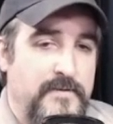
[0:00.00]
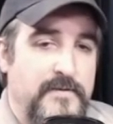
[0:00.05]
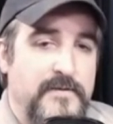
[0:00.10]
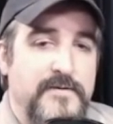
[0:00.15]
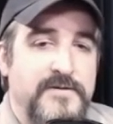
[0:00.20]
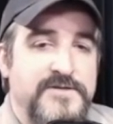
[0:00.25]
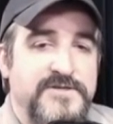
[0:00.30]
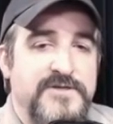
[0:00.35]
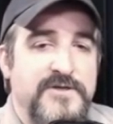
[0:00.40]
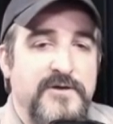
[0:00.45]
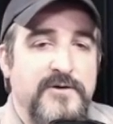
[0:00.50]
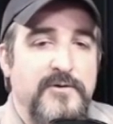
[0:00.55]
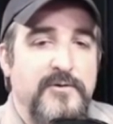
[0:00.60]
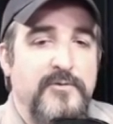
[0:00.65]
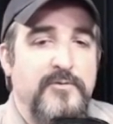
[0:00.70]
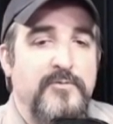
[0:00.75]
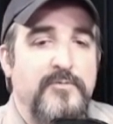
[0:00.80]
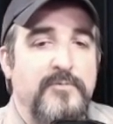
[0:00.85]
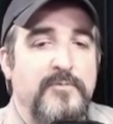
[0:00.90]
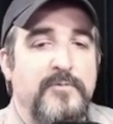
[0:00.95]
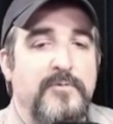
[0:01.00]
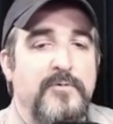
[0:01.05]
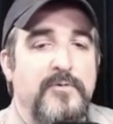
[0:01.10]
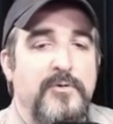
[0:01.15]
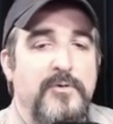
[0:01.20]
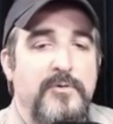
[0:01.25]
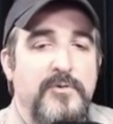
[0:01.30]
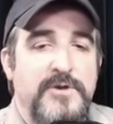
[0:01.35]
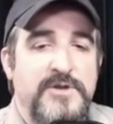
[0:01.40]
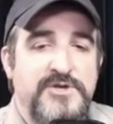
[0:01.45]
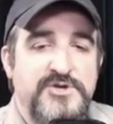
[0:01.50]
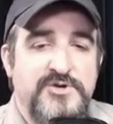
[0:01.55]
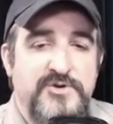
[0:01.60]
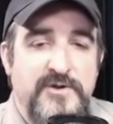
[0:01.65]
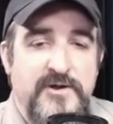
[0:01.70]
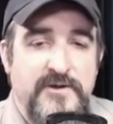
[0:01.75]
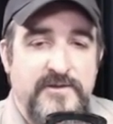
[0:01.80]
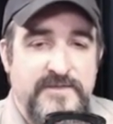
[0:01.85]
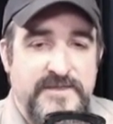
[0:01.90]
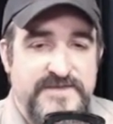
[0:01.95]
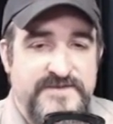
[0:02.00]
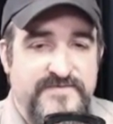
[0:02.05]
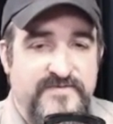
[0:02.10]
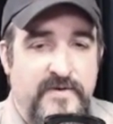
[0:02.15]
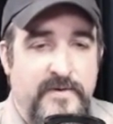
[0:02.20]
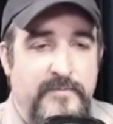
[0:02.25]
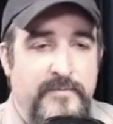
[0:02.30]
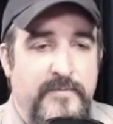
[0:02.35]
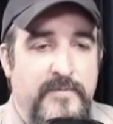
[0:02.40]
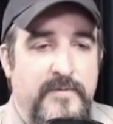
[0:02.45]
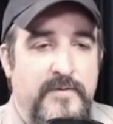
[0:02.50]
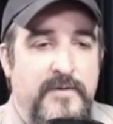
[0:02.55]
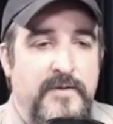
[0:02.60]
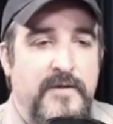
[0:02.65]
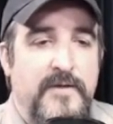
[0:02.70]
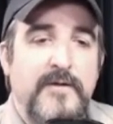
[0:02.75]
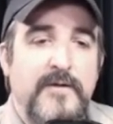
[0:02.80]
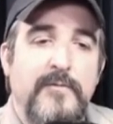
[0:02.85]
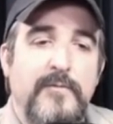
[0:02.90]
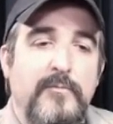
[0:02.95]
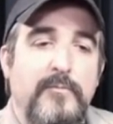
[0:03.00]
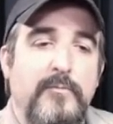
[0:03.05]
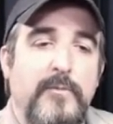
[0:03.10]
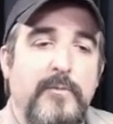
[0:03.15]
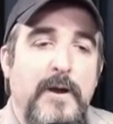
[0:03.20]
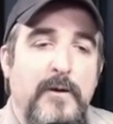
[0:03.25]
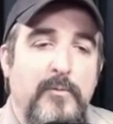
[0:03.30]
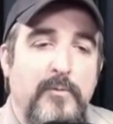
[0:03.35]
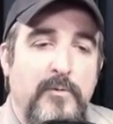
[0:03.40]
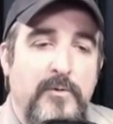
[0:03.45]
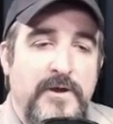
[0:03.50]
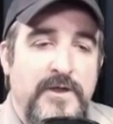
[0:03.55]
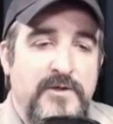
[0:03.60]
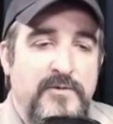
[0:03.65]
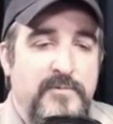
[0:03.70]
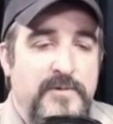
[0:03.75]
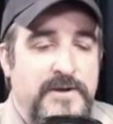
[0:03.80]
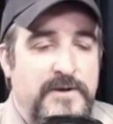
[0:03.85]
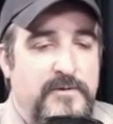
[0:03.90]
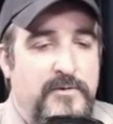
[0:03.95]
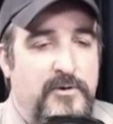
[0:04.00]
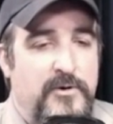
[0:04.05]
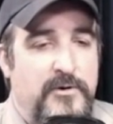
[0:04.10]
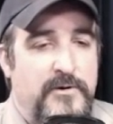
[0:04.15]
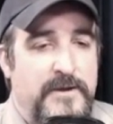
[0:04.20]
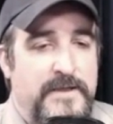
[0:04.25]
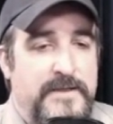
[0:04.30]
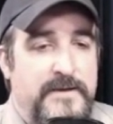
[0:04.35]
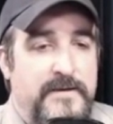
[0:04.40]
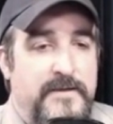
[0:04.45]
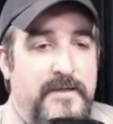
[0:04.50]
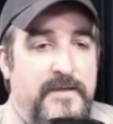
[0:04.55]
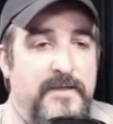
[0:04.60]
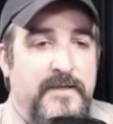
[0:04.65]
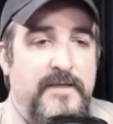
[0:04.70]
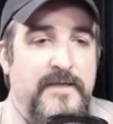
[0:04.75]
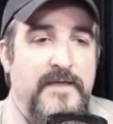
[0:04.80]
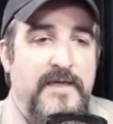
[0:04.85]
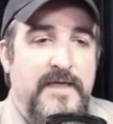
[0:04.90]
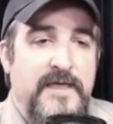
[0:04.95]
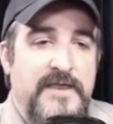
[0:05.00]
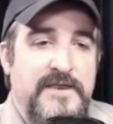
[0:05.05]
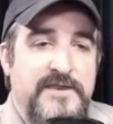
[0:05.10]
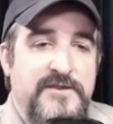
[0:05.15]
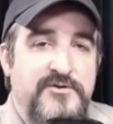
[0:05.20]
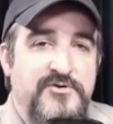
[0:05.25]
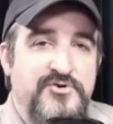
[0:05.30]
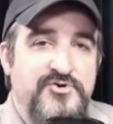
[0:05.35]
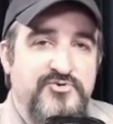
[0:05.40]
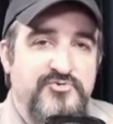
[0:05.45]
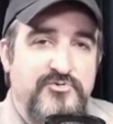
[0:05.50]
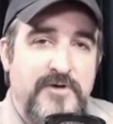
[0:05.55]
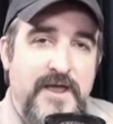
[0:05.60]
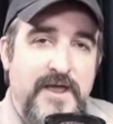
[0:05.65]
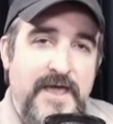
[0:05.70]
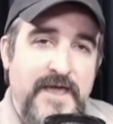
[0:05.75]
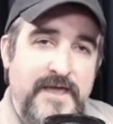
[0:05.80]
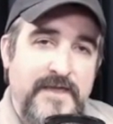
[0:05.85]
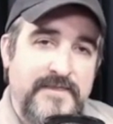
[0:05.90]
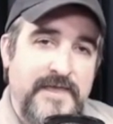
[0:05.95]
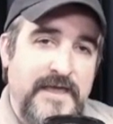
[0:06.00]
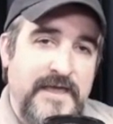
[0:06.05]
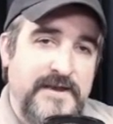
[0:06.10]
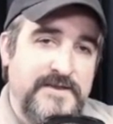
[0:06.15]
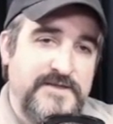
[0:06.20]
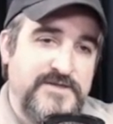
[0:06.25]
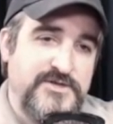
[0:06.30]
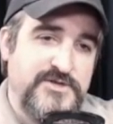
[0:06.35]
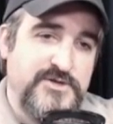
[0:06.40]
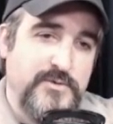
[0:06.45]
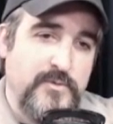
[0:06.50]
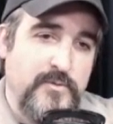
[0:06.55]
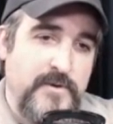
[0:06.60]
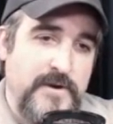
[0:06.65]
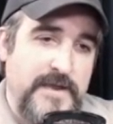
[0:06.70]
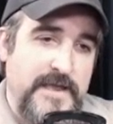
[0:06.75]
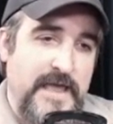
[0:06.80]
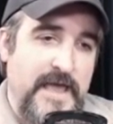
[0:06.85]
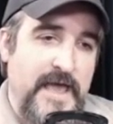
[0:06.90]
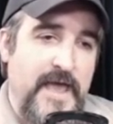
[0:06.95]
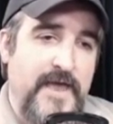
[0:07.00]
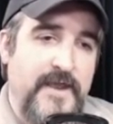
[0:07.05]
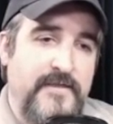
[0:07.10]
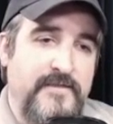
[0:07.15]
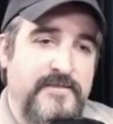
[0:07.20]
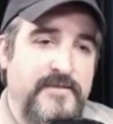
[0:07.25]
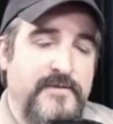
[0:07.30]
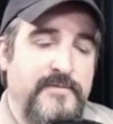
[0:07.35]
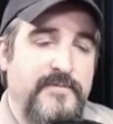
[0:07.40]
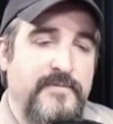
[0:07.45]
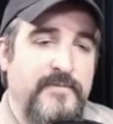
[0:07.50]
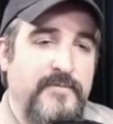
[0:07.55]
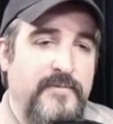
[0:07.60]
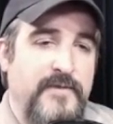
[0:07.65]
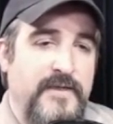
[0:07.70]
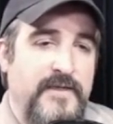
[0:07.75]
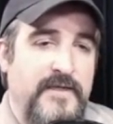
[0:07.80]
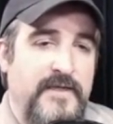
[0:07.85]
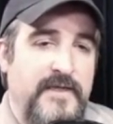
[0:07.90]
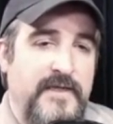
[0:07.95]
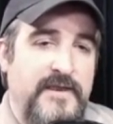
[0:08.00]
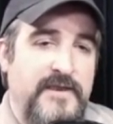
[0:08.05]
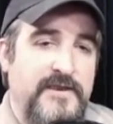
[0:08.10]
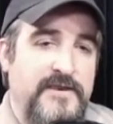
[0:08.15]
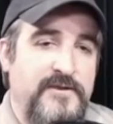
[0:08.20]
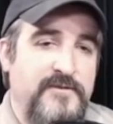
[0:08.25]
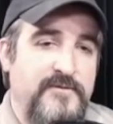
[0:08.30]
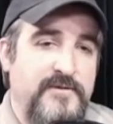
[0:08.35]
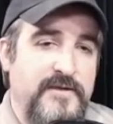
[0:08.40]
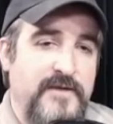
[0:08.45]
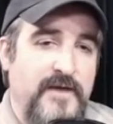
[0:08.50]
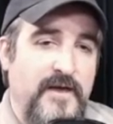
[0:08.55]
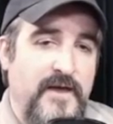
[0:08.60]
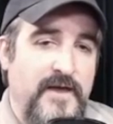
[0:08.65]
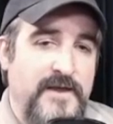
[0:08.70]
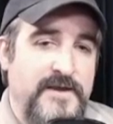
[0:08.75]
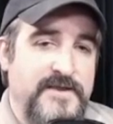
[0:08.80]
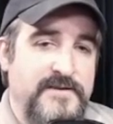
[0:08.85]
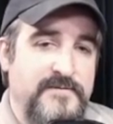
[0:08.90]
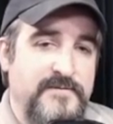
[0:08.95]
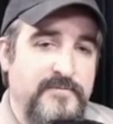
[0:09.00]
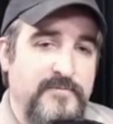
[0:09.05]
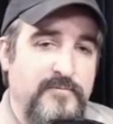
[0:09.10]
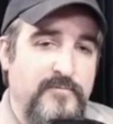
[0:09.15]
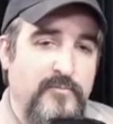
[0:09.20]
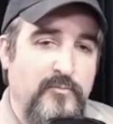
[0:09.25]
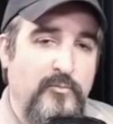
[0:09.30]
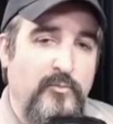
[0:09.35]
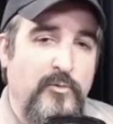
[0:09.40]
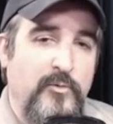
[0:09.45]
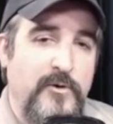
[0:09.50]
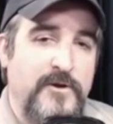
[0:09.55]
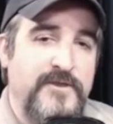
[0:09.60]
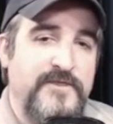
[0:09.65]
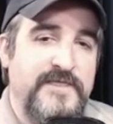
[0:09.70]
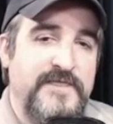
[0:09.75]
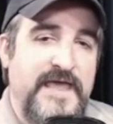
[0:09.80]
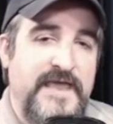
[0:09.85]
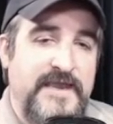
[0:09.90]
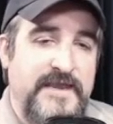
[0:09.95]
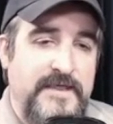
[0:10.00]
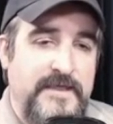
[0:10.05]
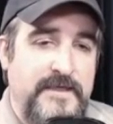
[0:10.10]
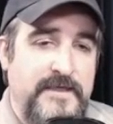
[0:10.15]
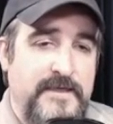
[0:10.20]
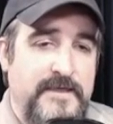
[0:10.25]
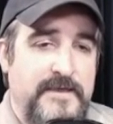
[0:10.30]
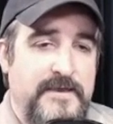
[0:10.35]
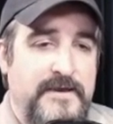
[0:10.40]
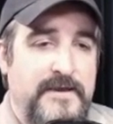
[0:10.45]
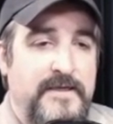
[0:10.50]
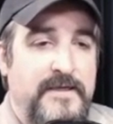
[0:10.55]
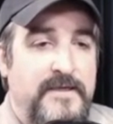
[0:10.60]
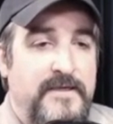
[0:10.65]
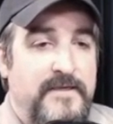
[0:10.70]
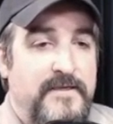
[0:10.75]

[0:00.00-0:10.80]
So, who did you hear this from? Where were you when you heard it? And you drag that story out of them, and you can kind of work that in.